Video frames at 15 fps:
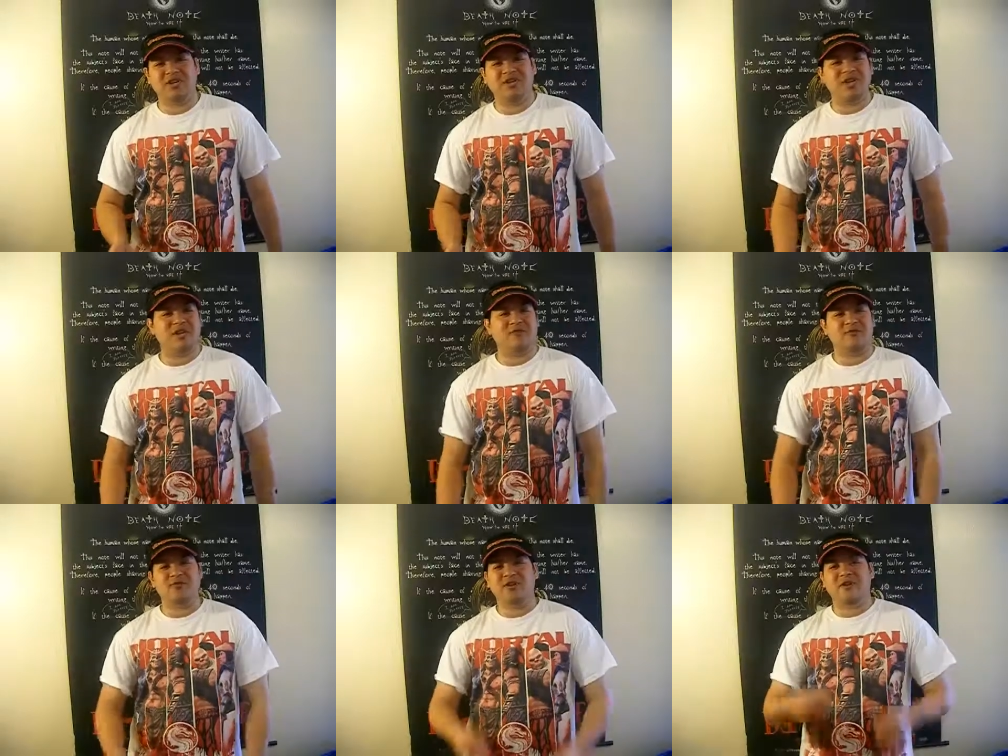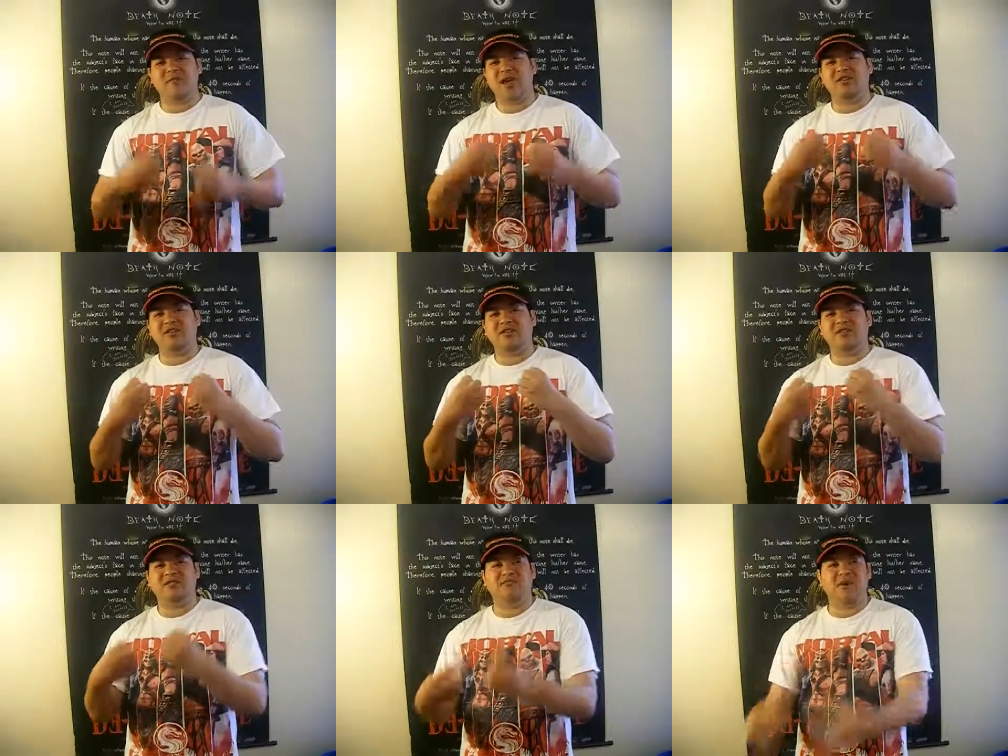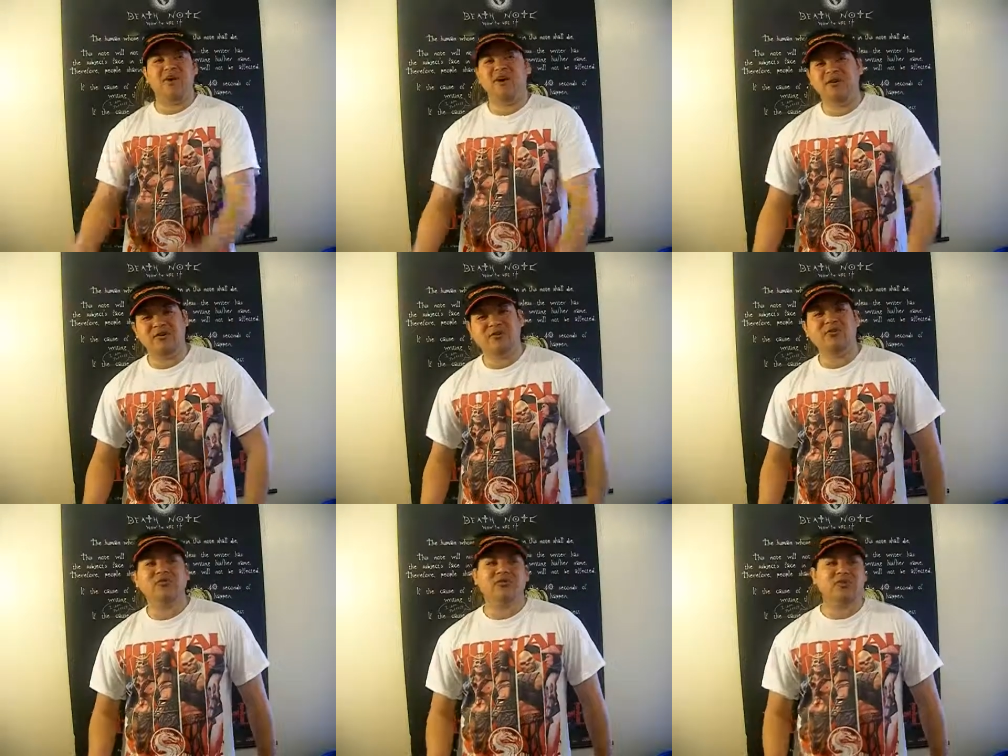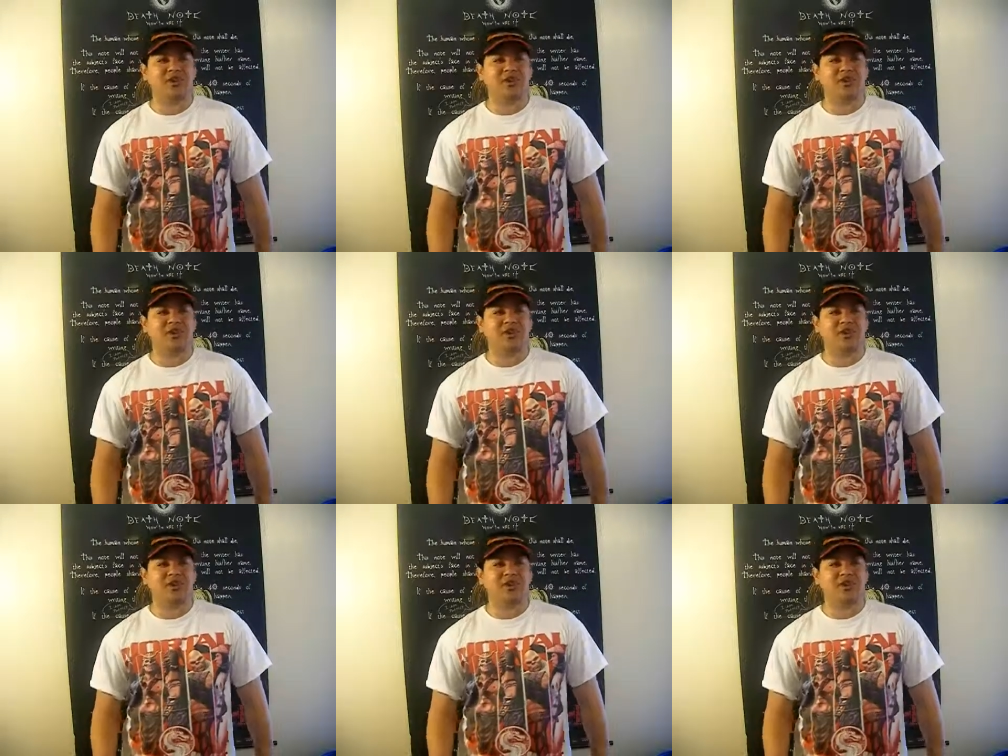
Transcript: He's not learning magic spells.